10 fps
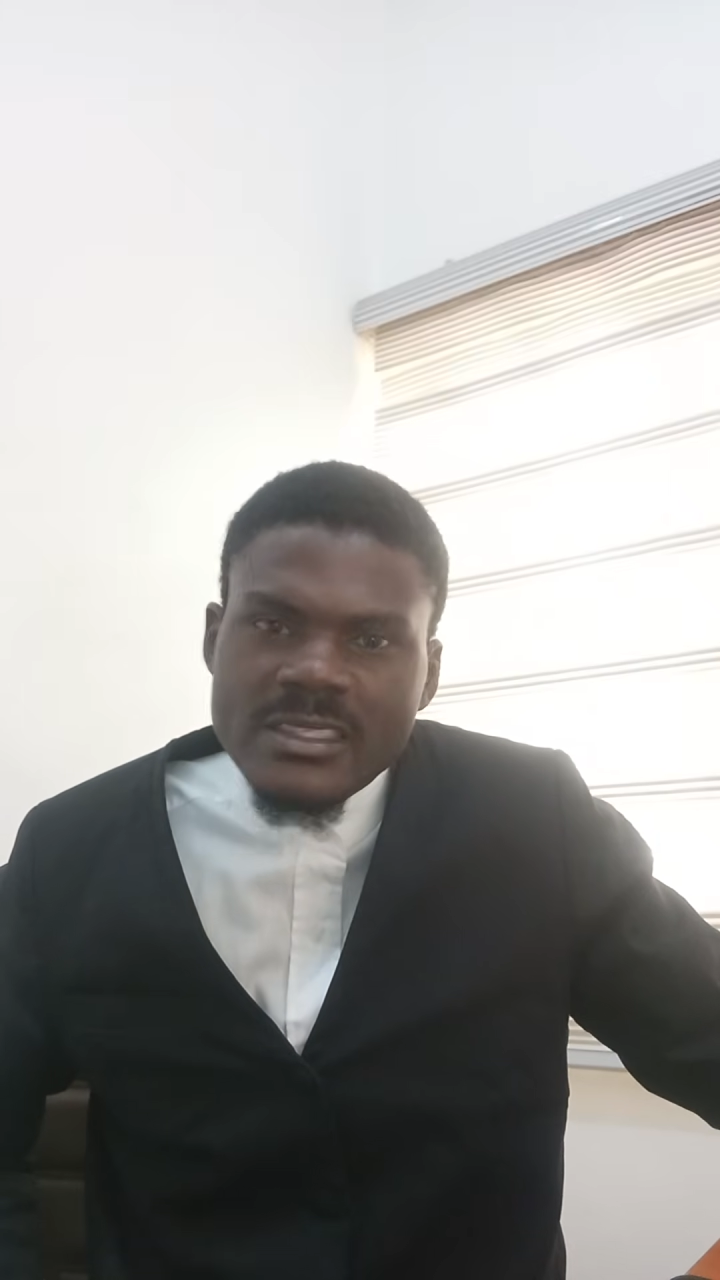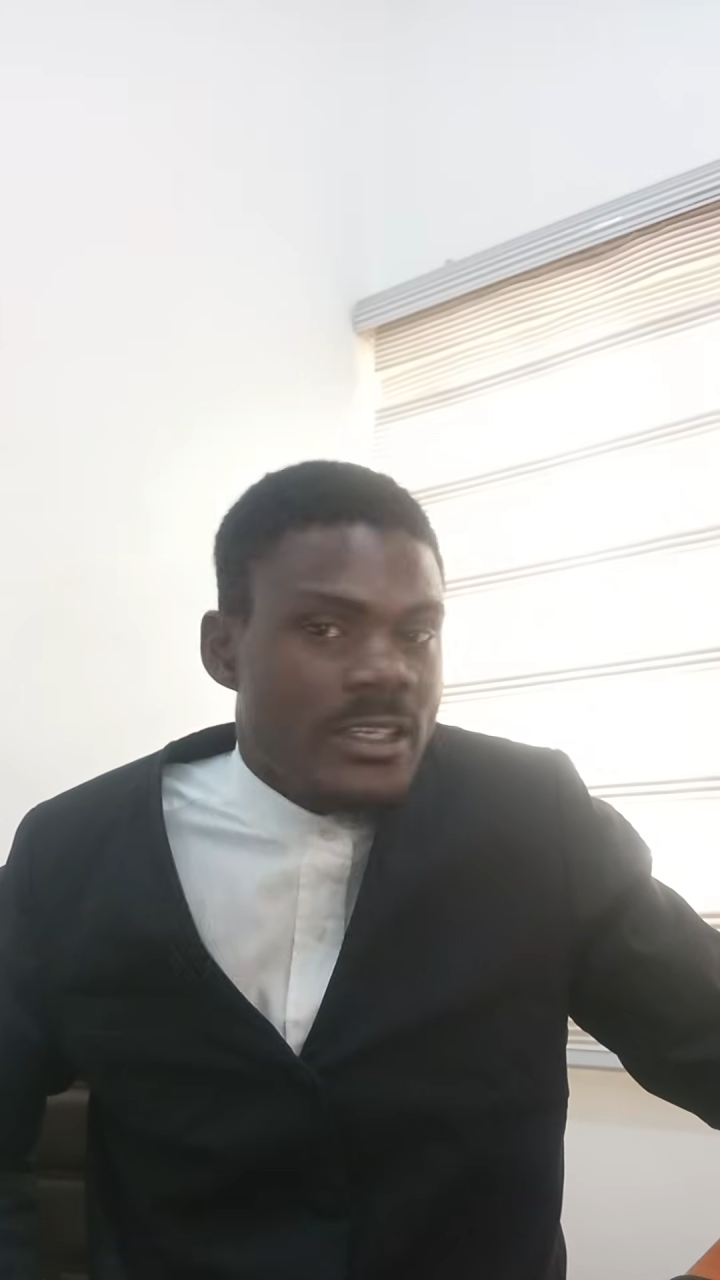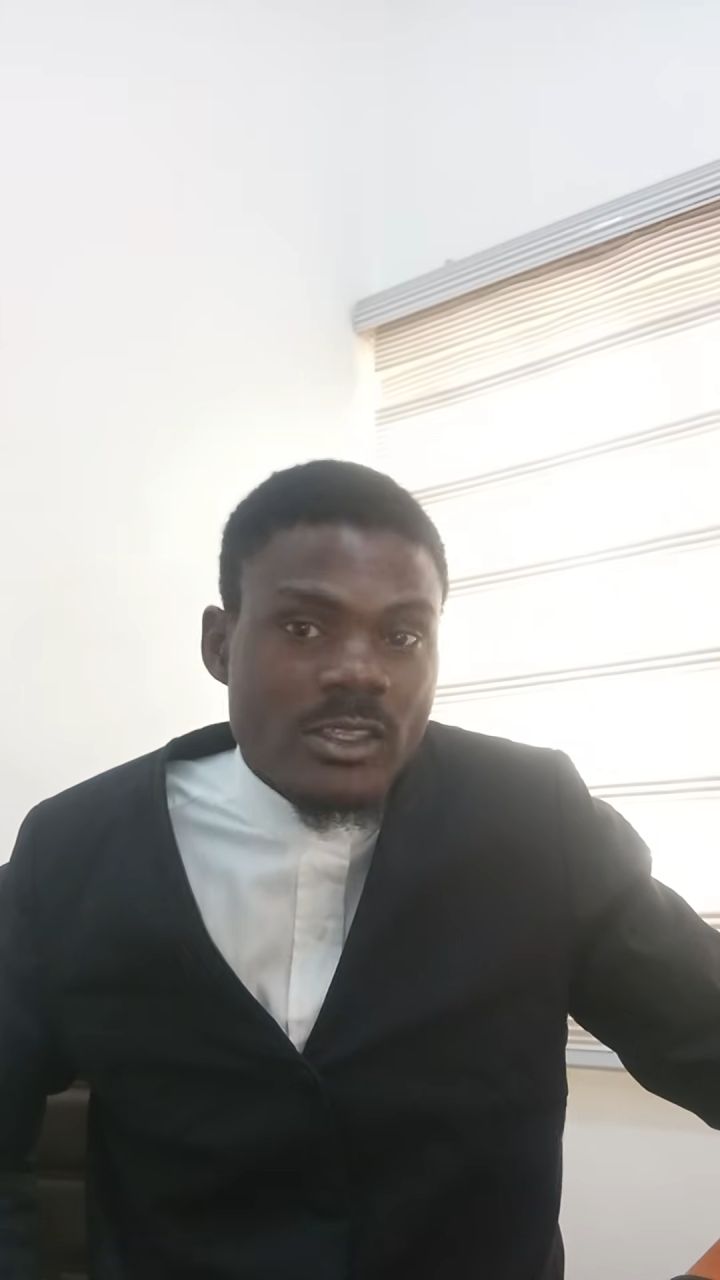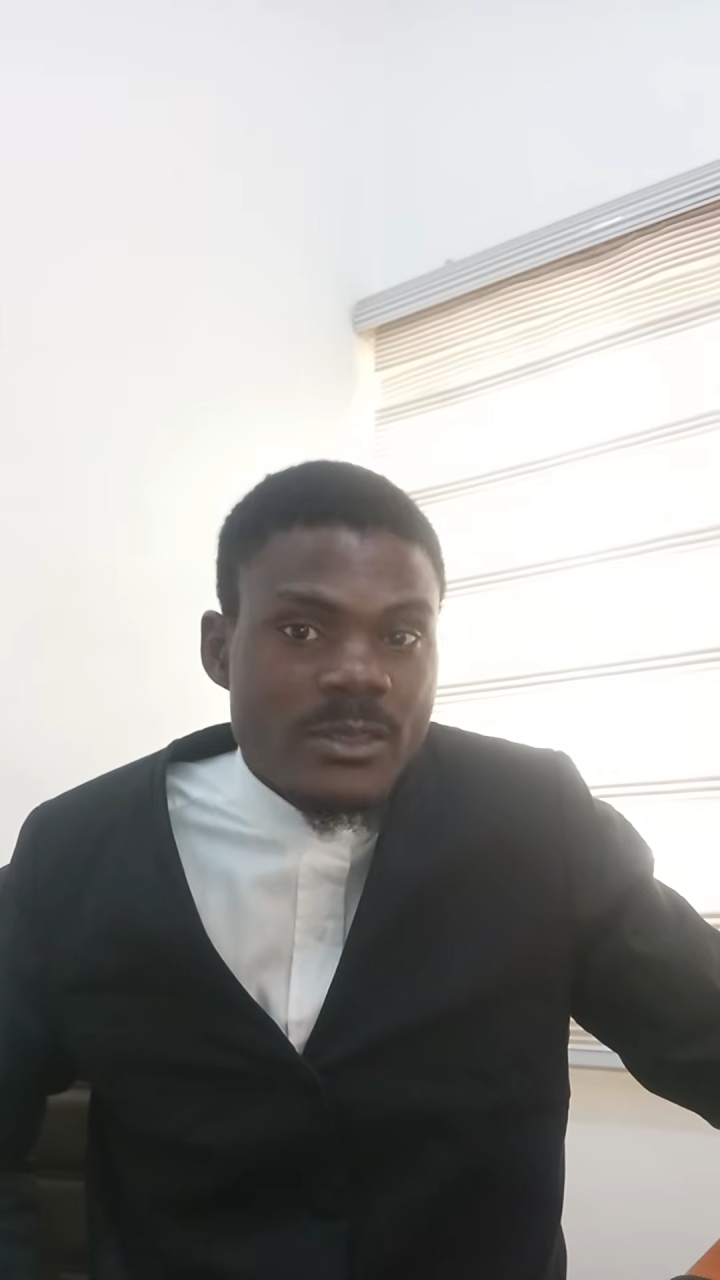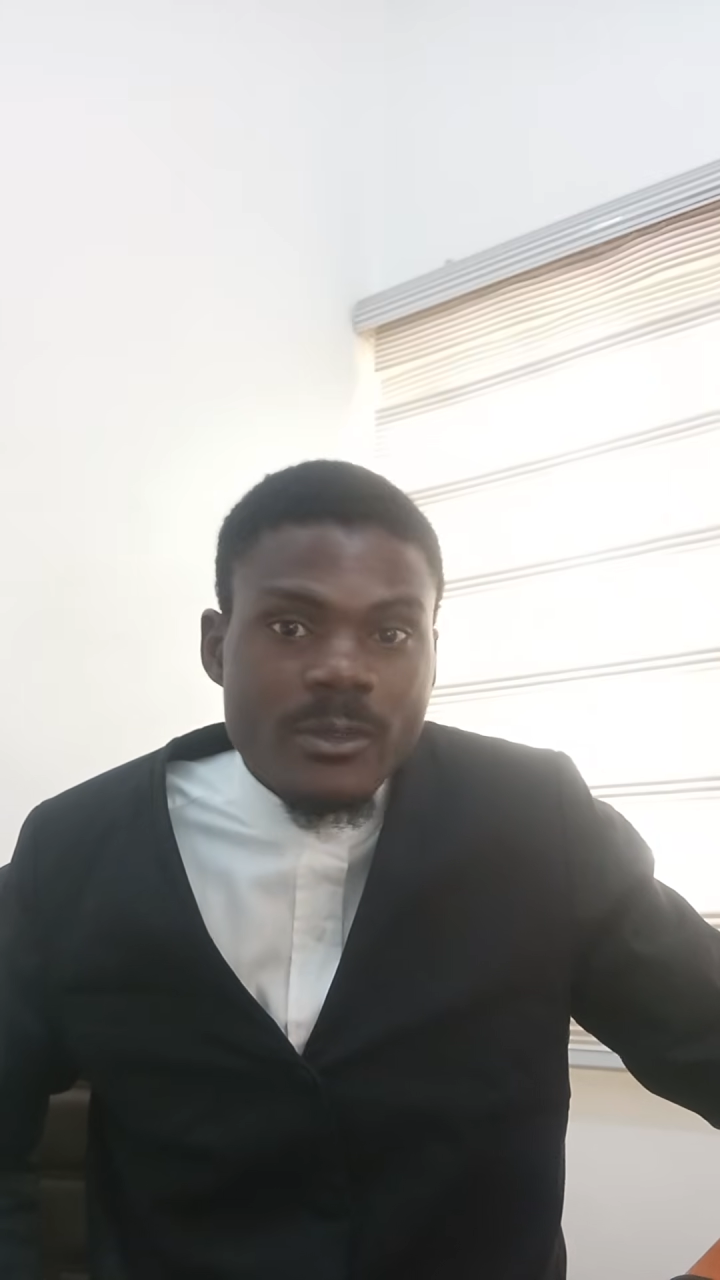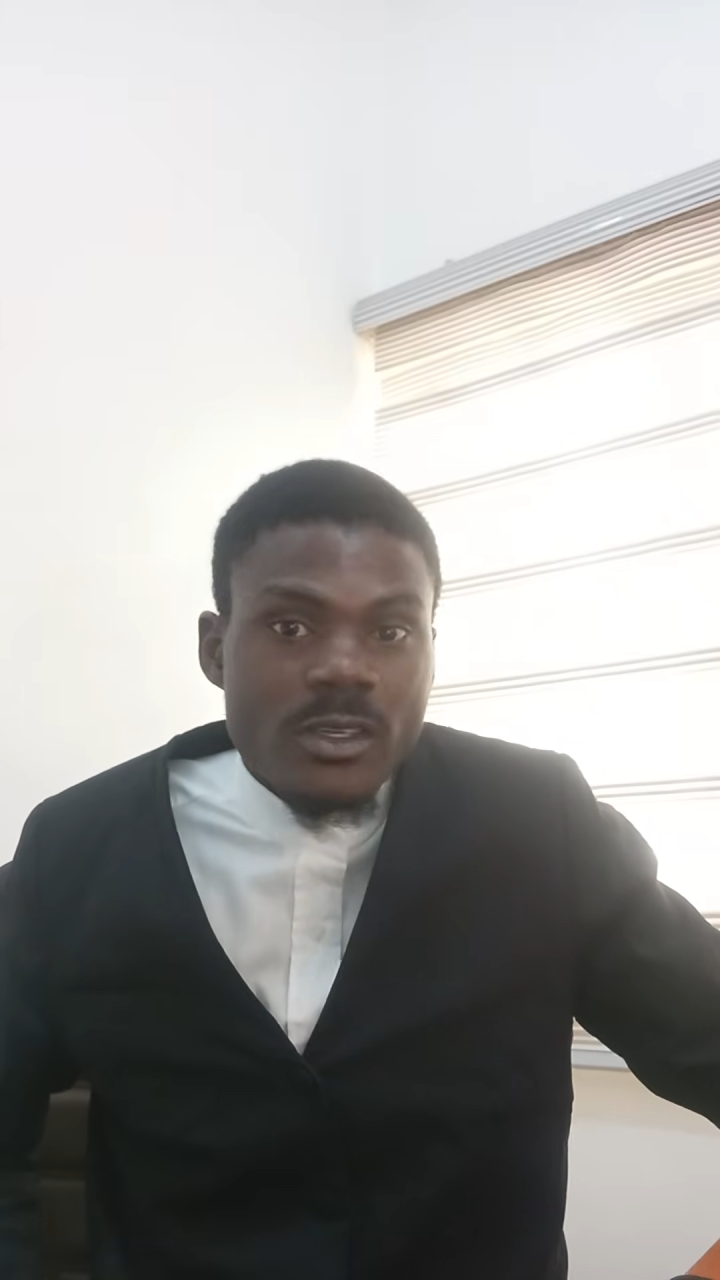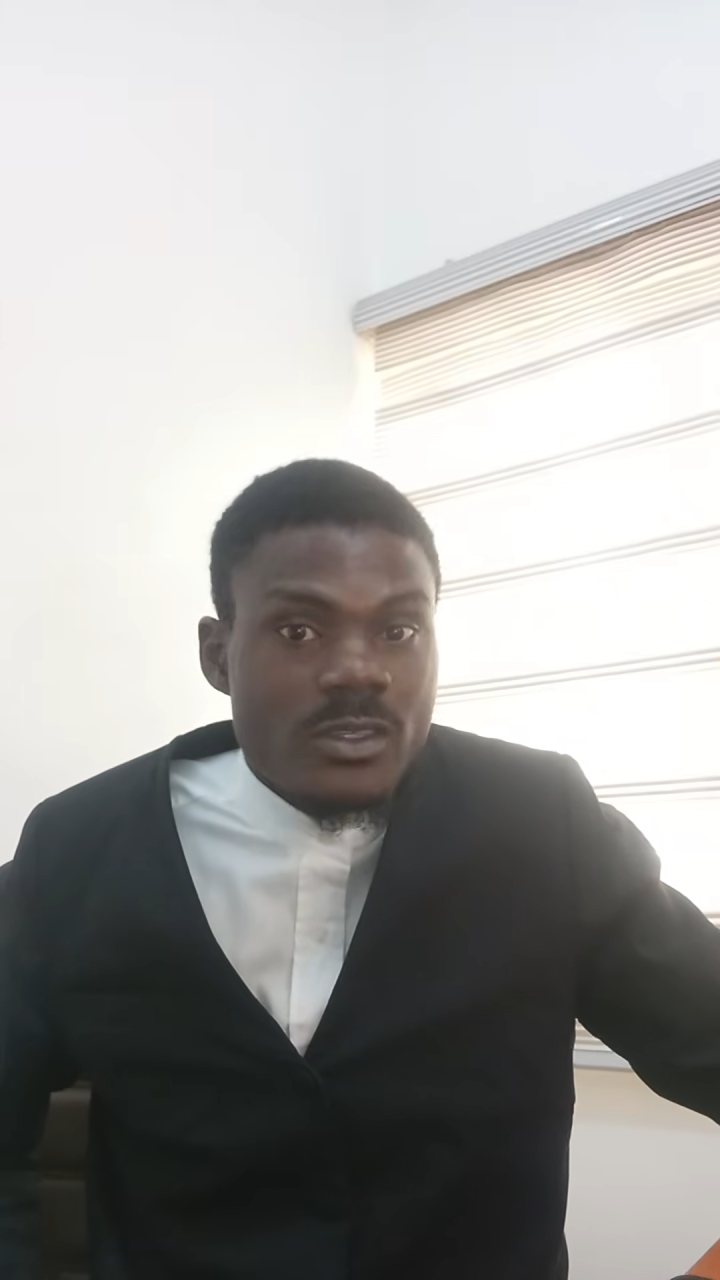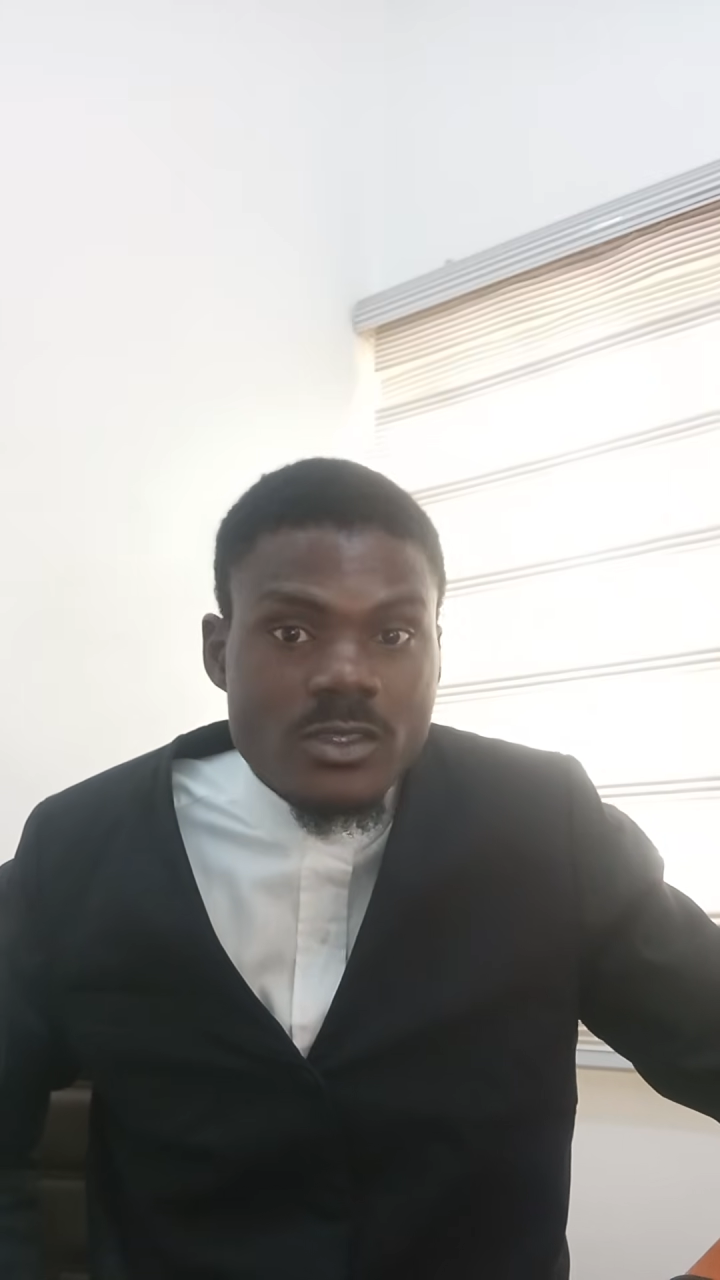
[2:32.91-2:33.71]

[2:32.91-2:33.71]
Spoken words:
It doesn't belong